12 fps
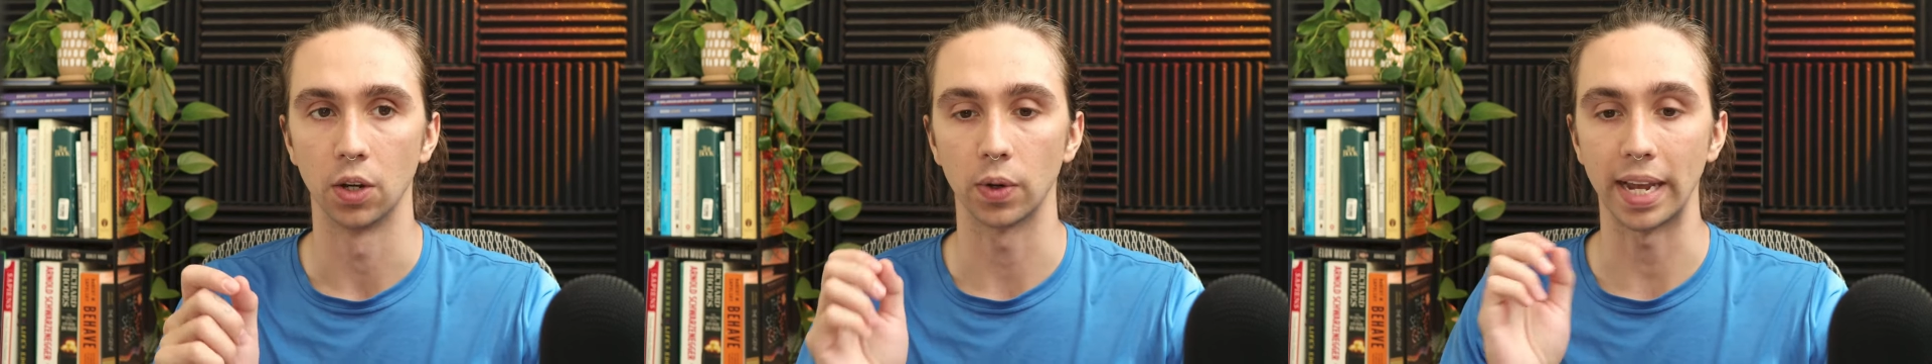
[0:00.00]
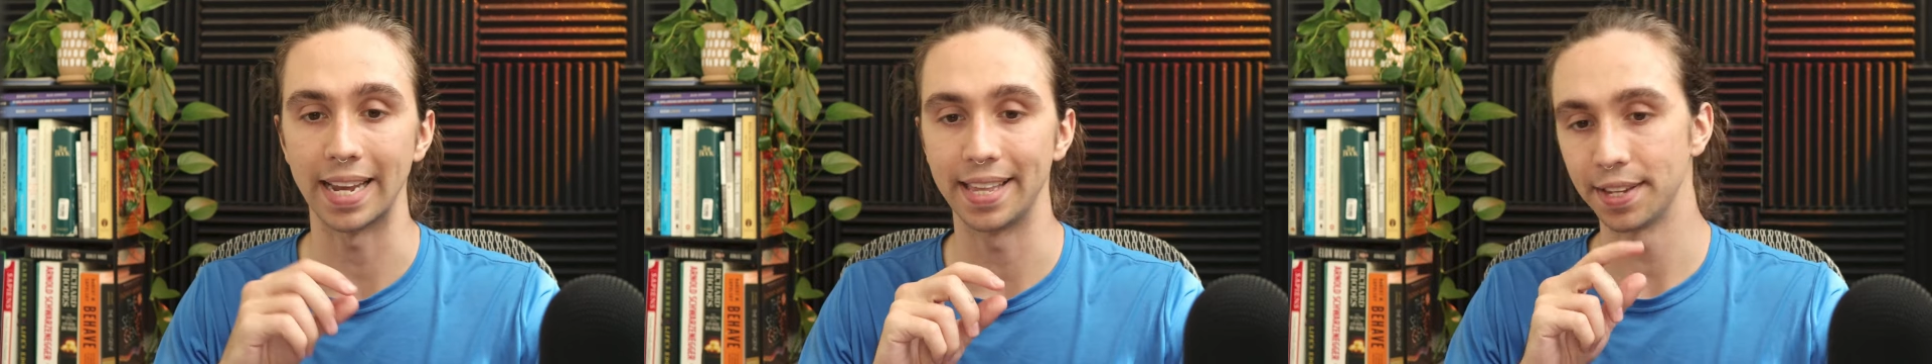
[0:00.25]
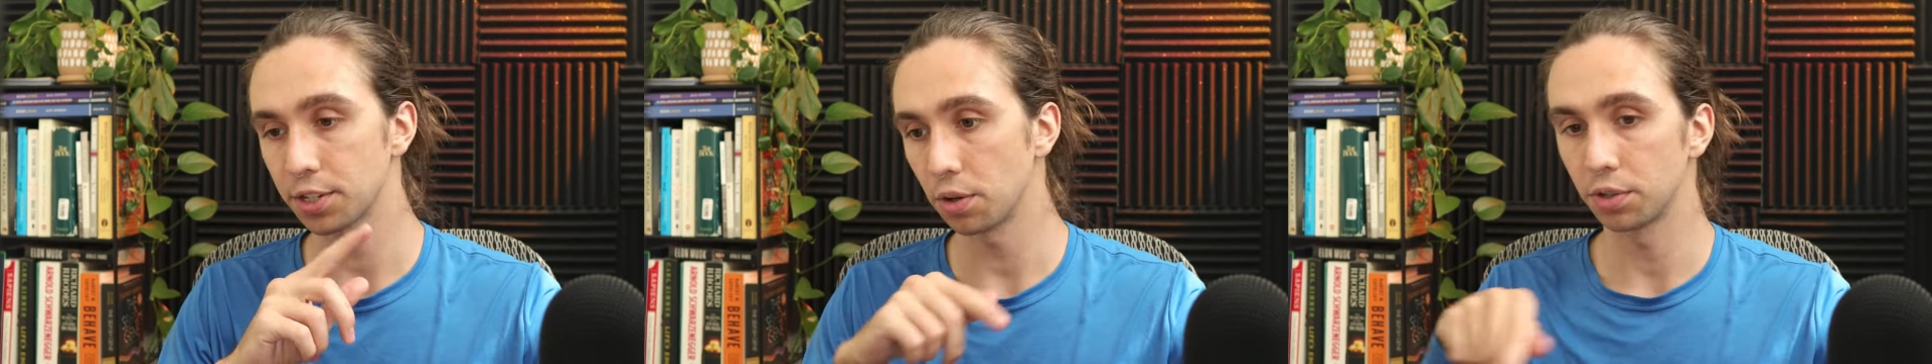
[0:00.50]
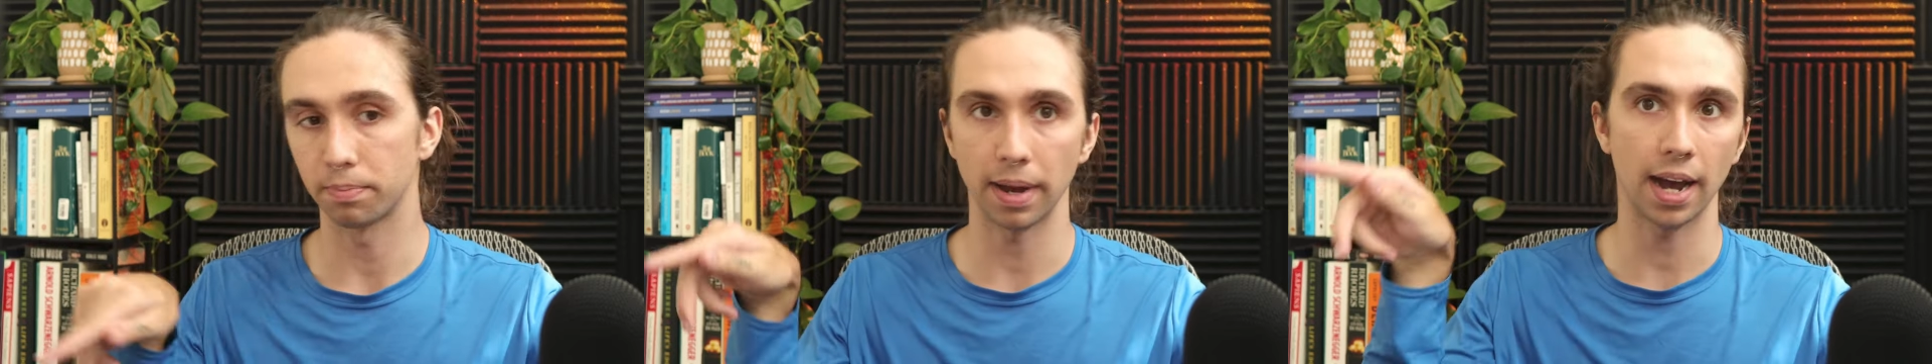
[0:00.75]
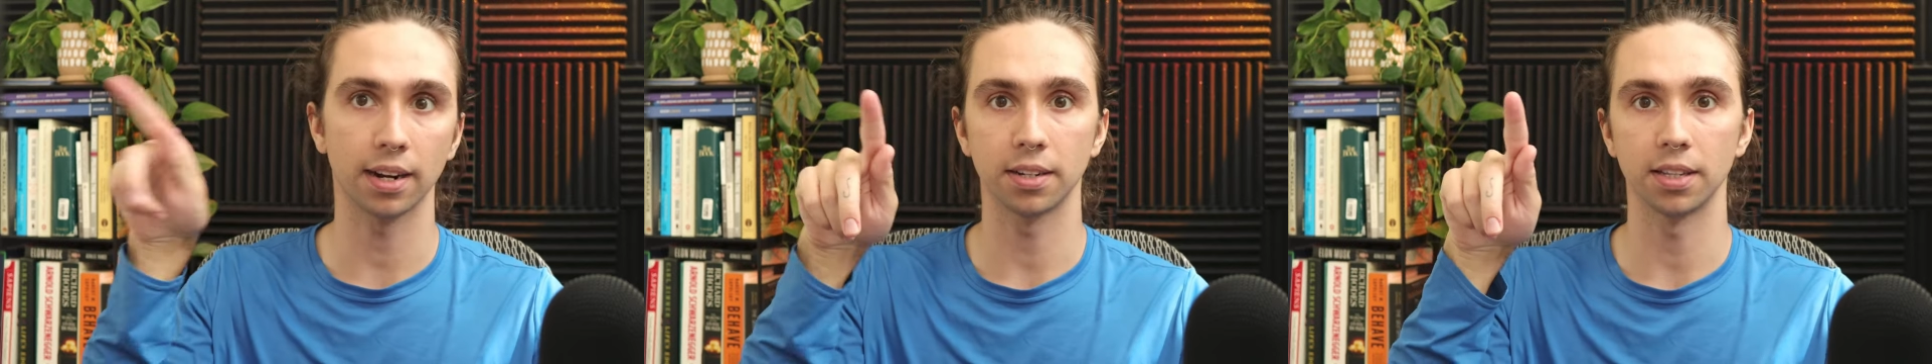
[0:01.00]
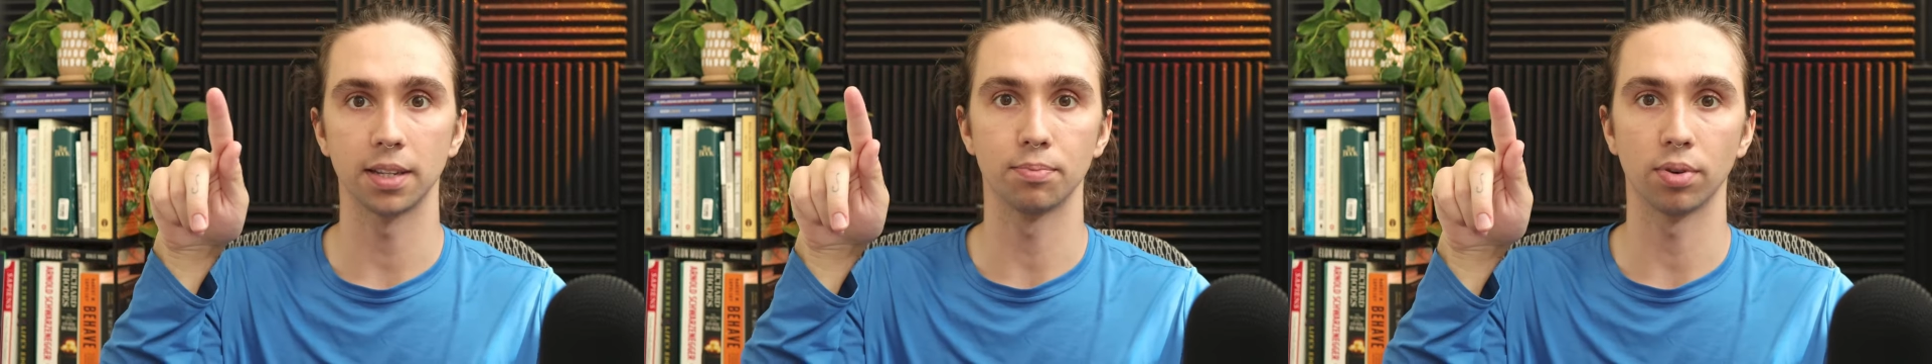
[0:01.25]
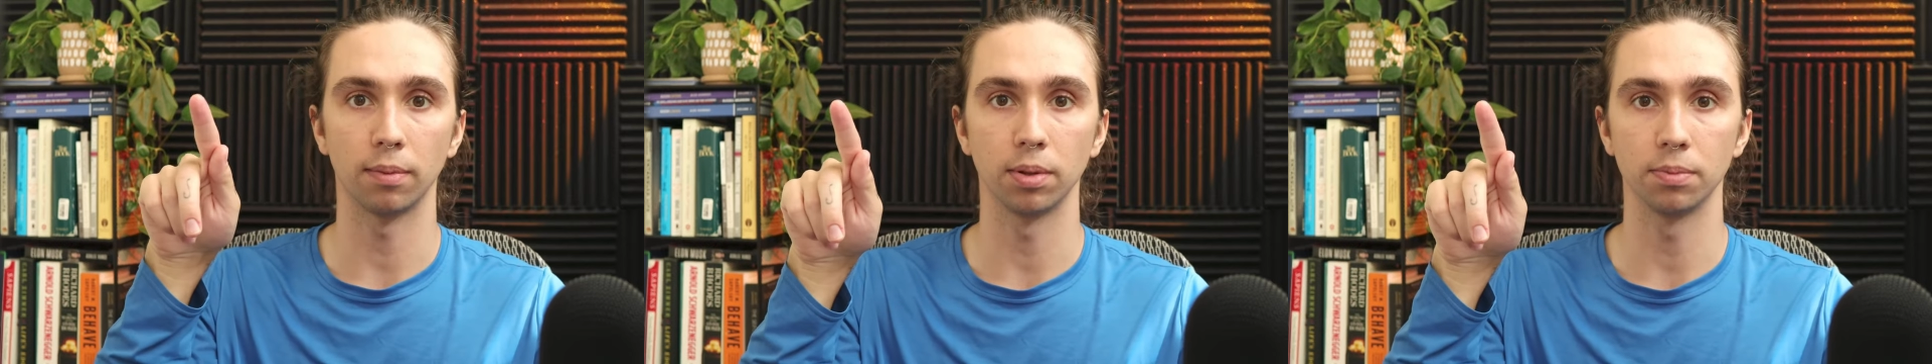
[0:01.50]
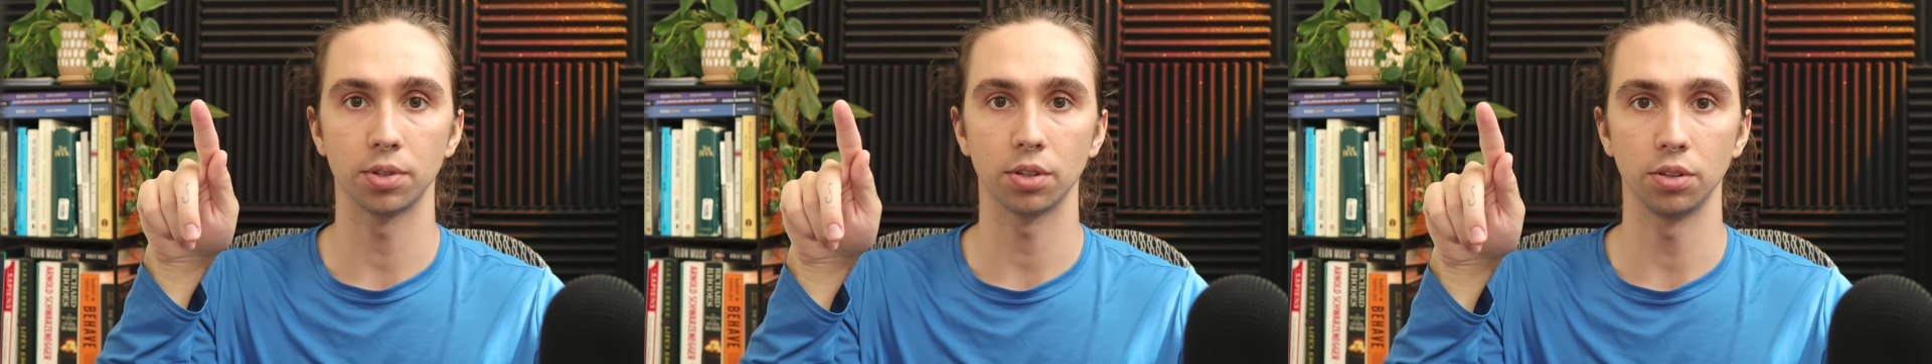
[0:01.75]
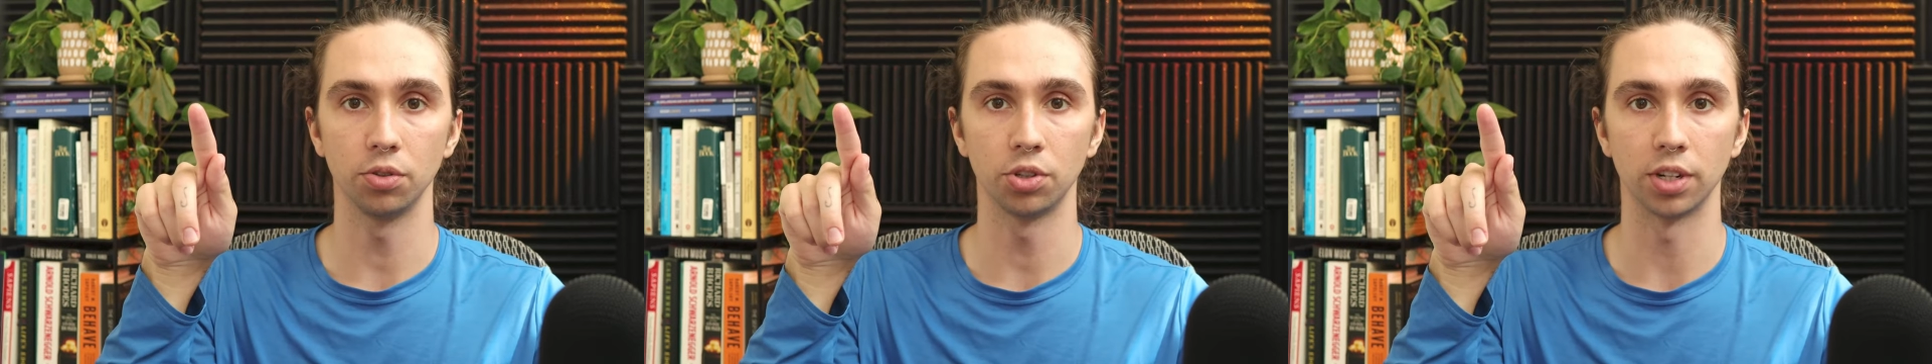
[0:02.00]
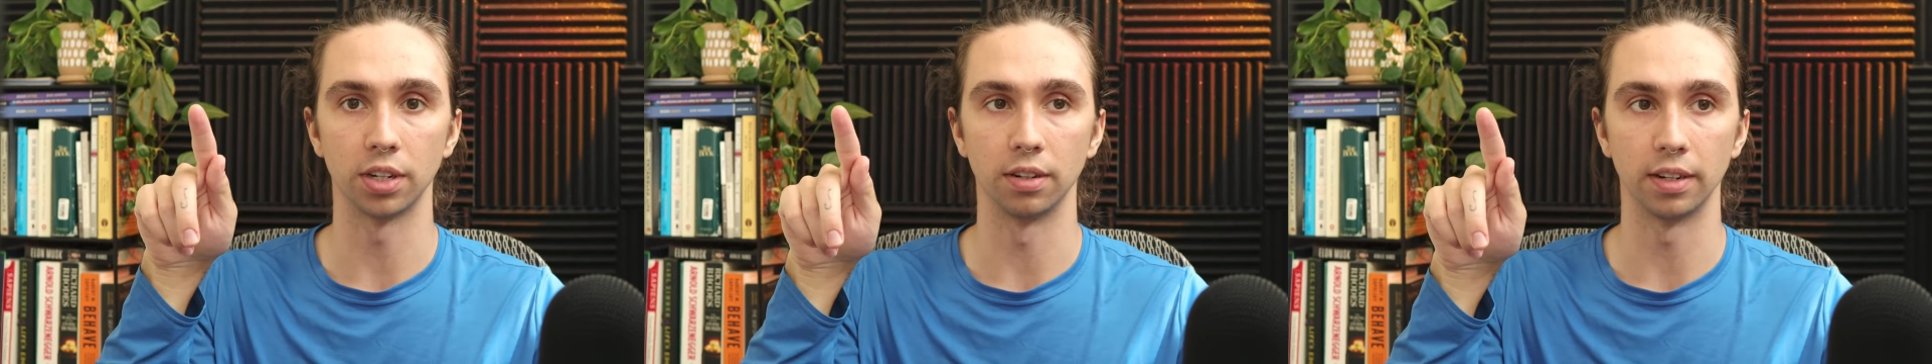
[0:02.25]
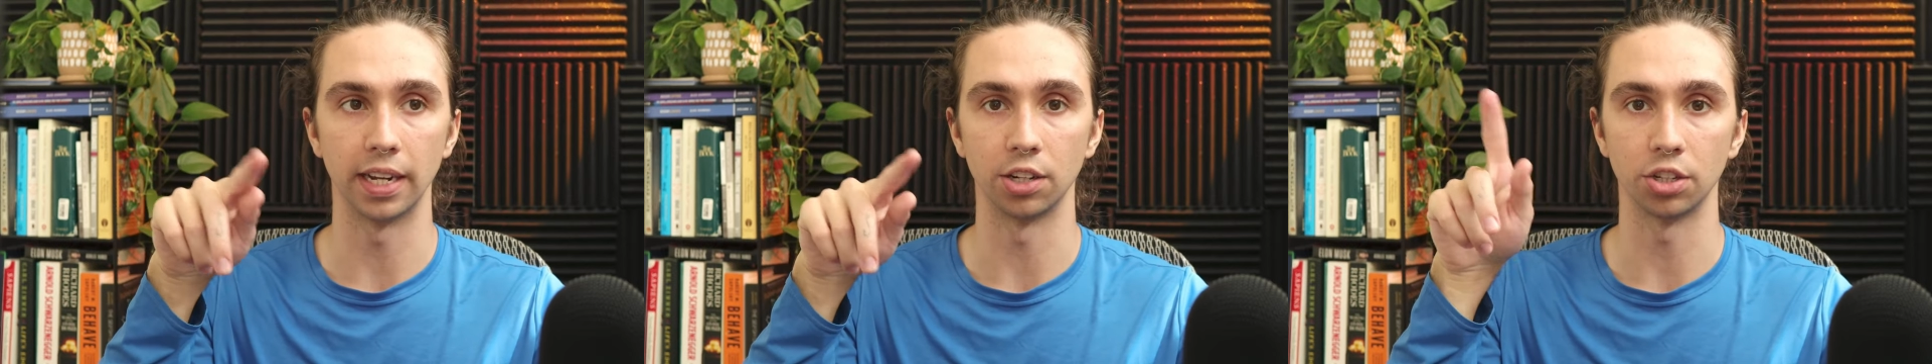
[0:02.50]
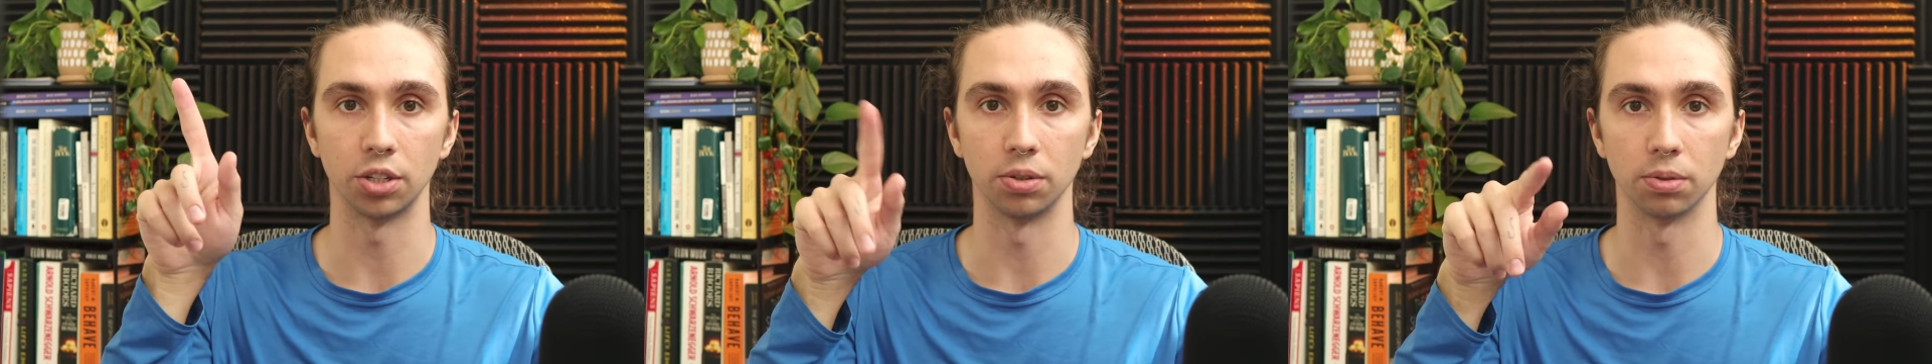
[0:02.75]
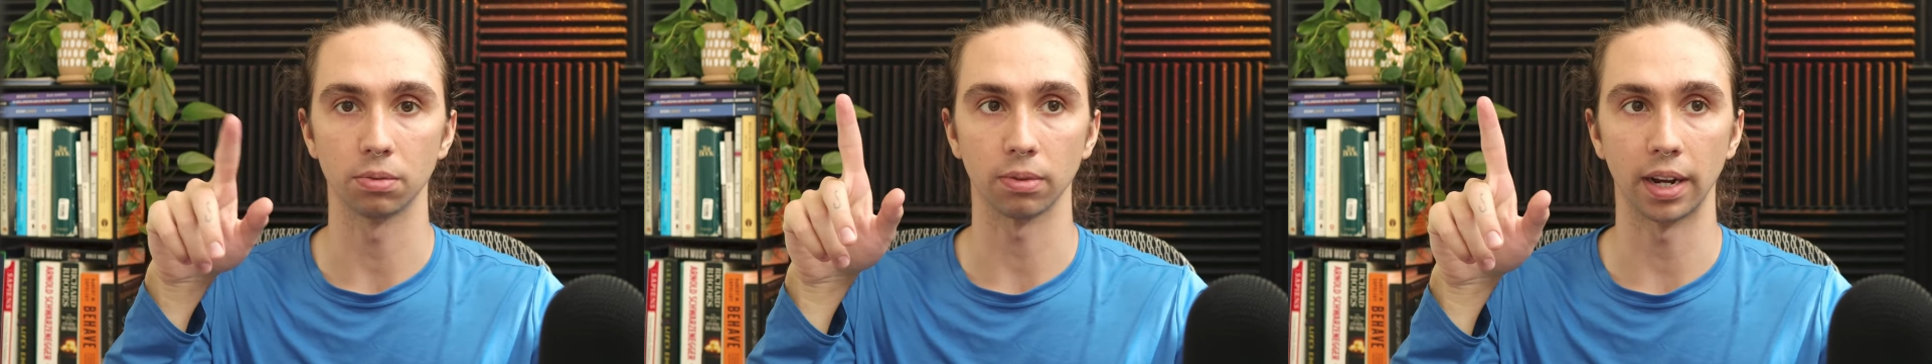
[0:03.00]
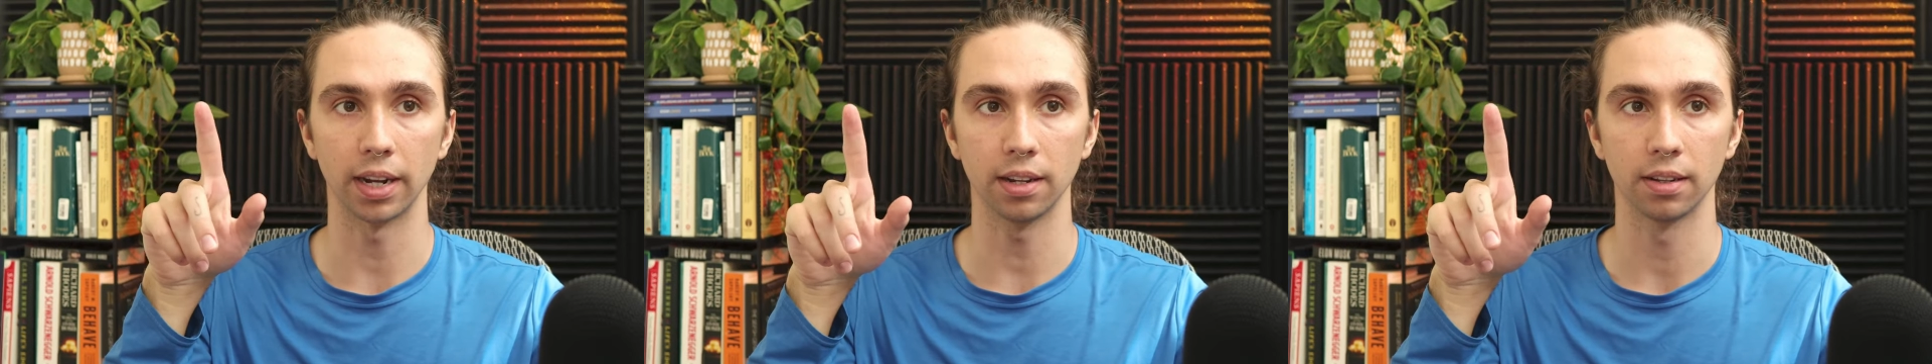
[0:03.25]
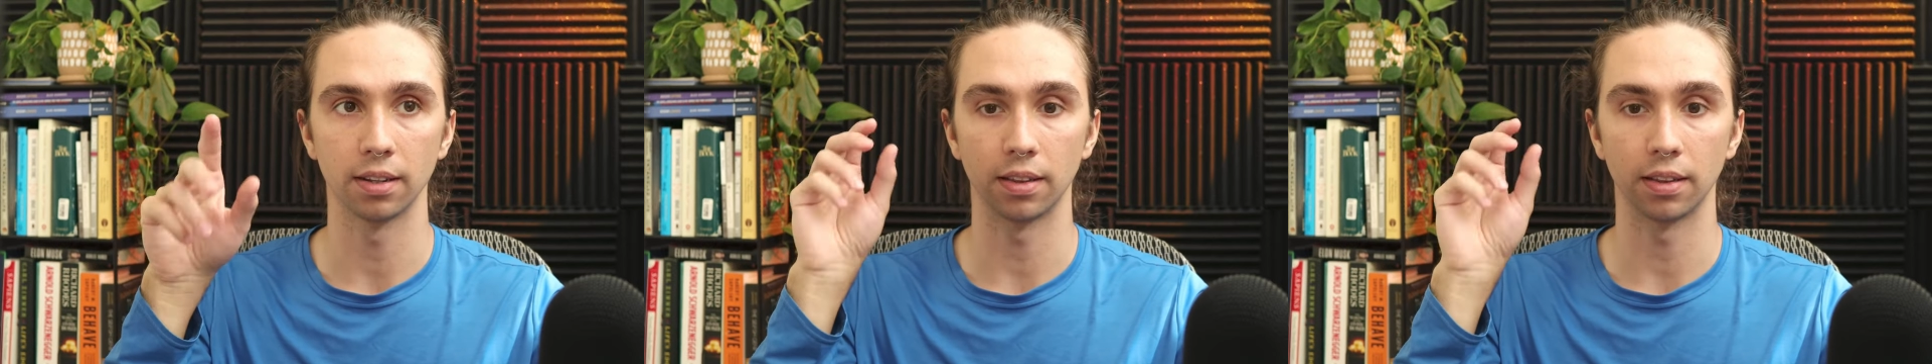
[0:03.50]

Okay, and this goes back to the problem solution issue, right?